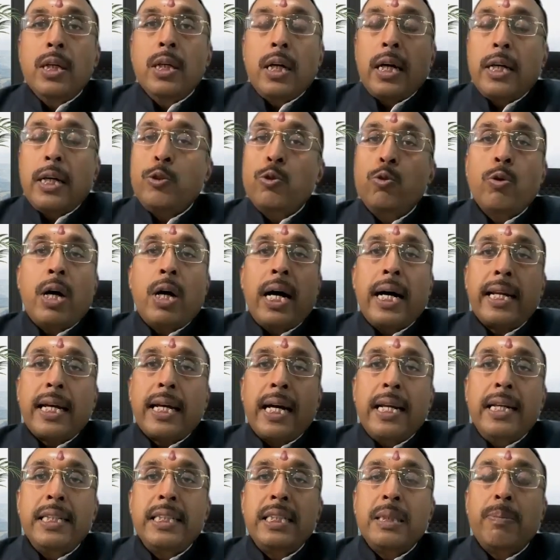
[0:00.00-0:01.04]
you are
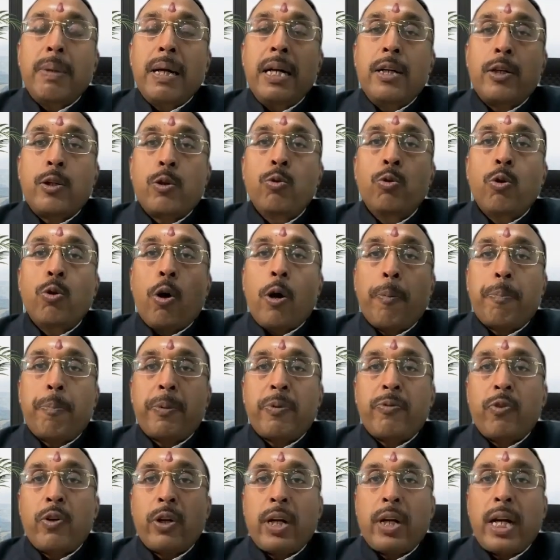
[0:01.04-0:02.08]
eligible to
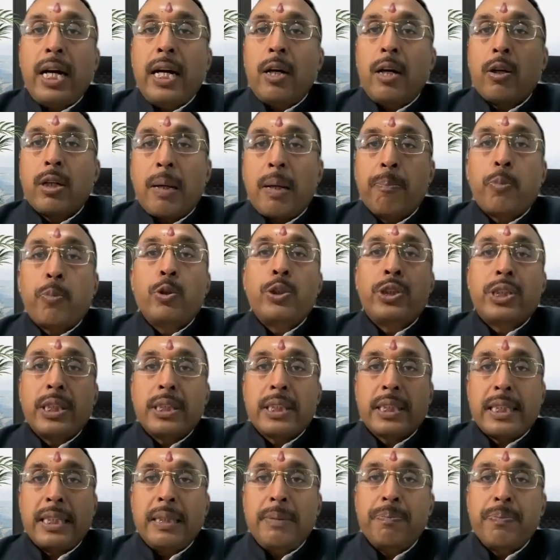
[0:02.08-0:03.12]
opt for a composition
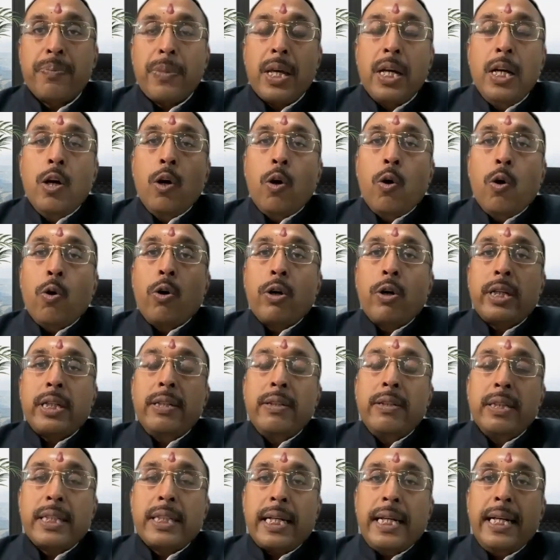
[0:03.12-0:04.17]
scheme. Or
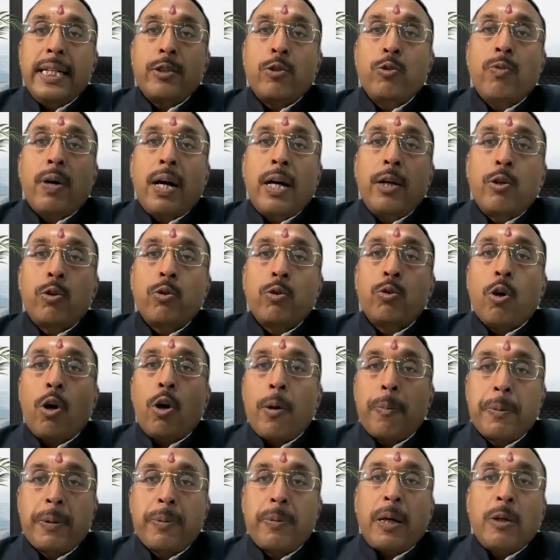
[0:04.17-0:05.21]
in case you want to
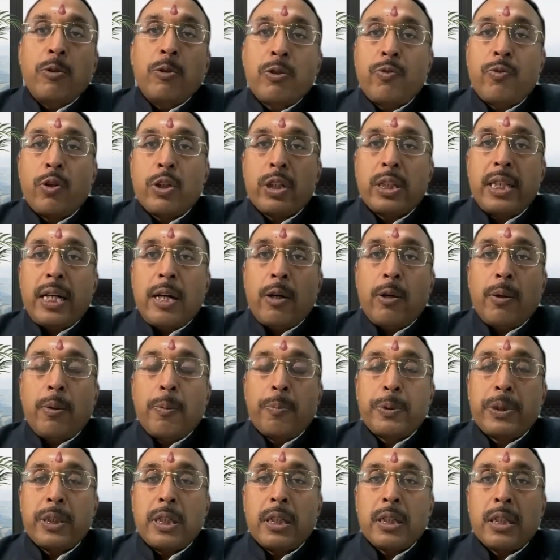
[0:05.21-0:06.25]
opt out for the
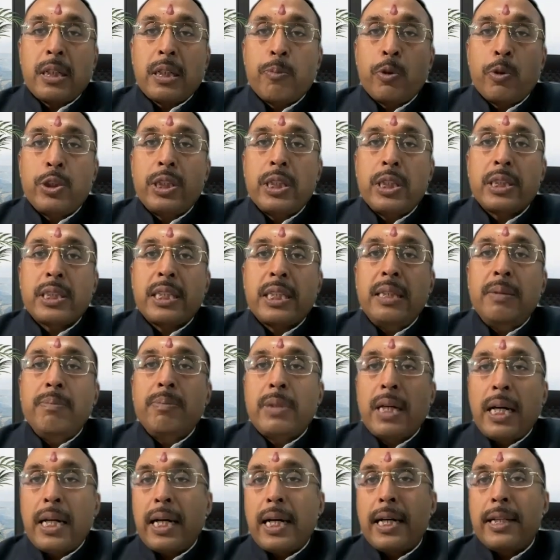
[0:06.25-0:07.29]
composition scheme,
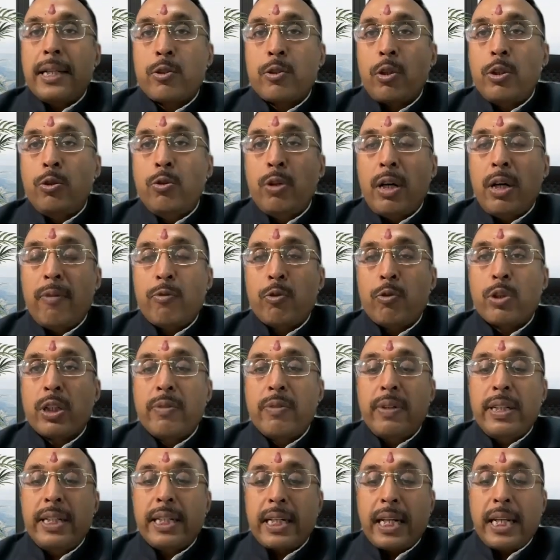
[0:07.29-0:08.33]
then also you have to
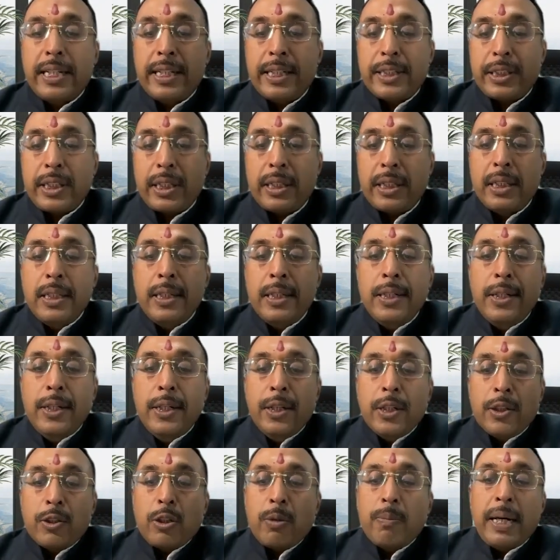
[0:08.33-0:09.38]
give a declaration.
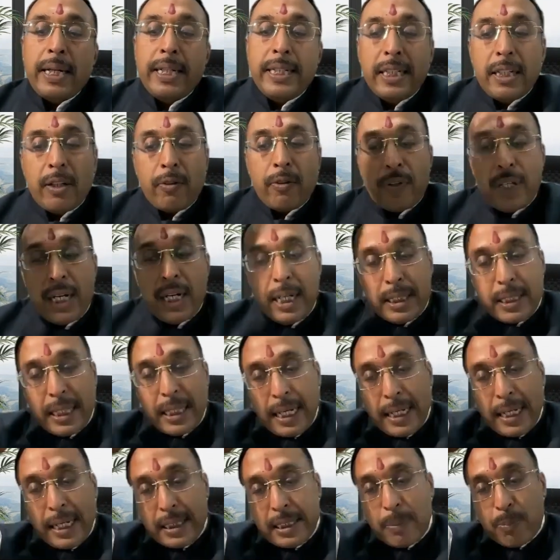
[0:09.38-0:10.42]
So my dear friend,
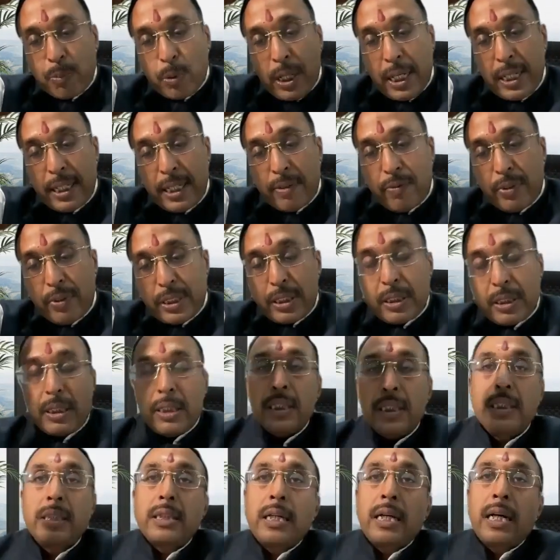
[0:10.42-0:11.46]
that is the point which
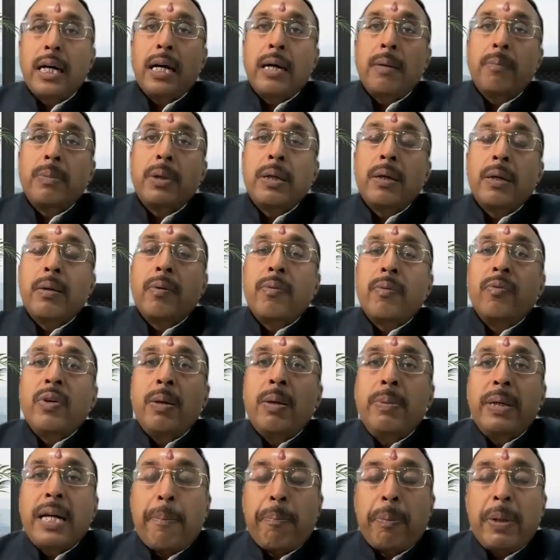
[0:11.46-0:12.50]
is will
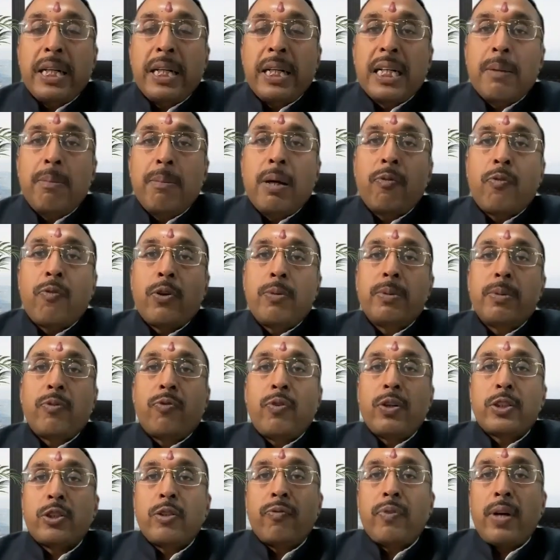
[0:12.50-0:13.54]
be applicable from the
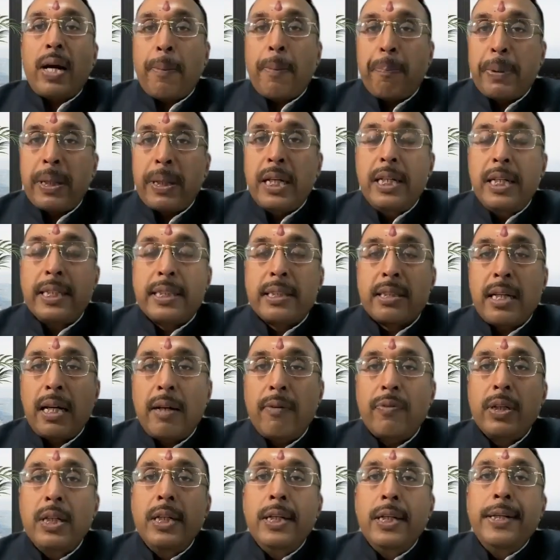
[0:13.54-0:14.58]
1st of April
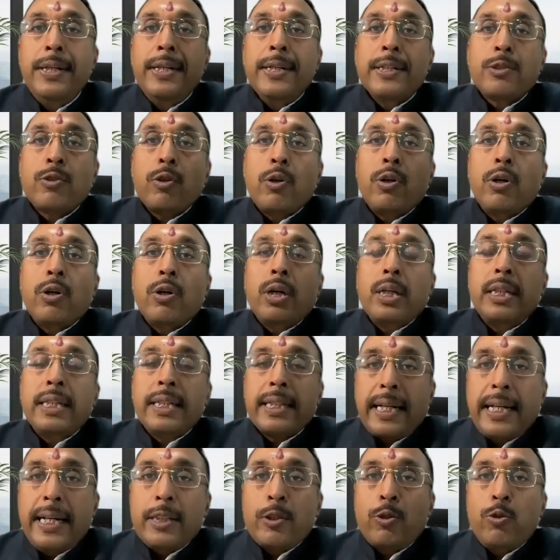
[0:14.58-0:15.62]
itself. So in
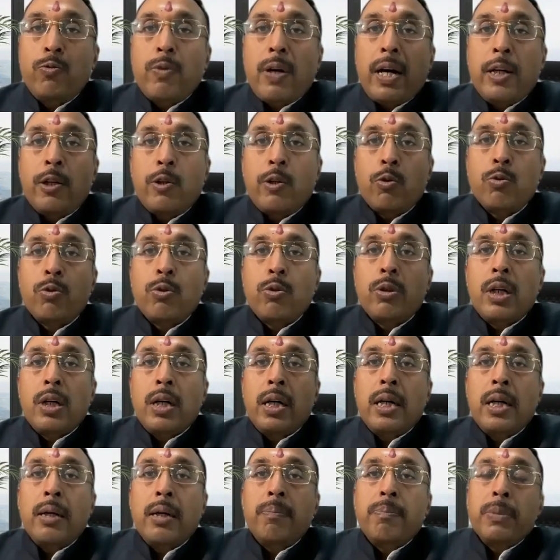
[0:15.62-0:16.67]
case you want
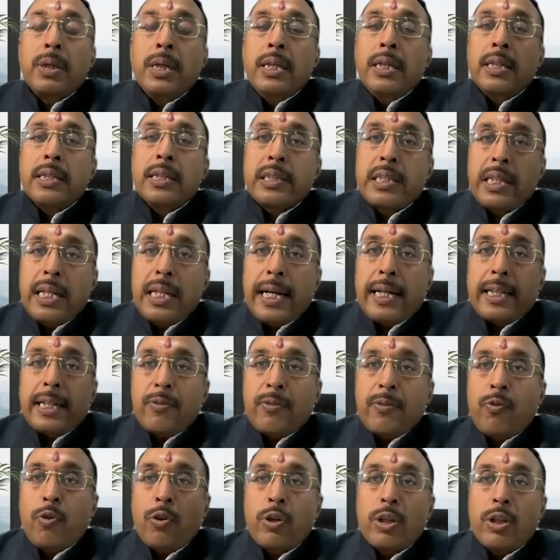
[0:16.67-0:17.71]
to select
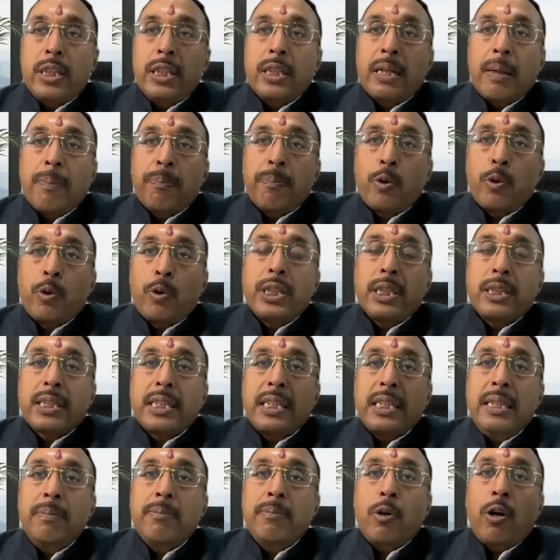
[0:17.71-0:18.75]
for the composition
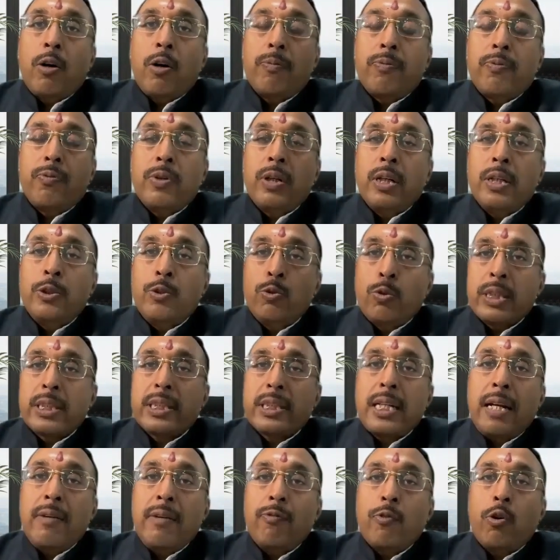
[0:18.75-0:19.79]
scheme of
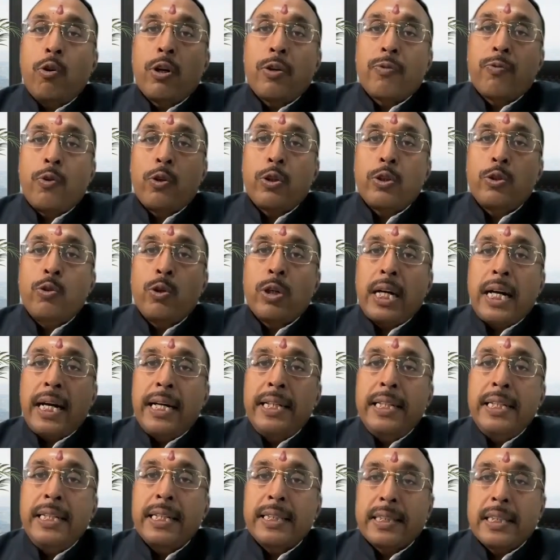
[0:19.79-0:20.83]
yourself or for your
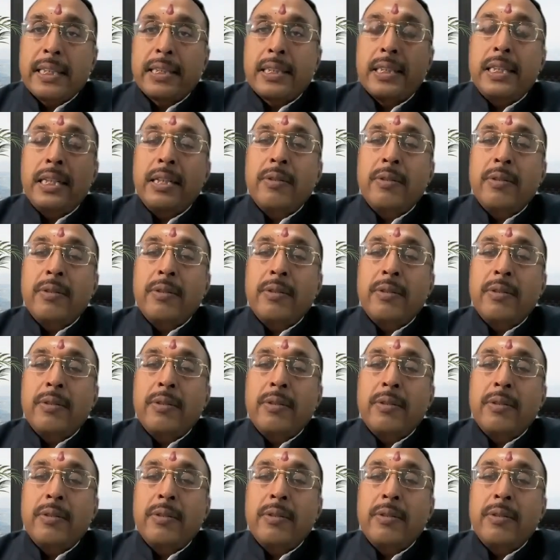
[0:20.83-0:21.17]
any SSC,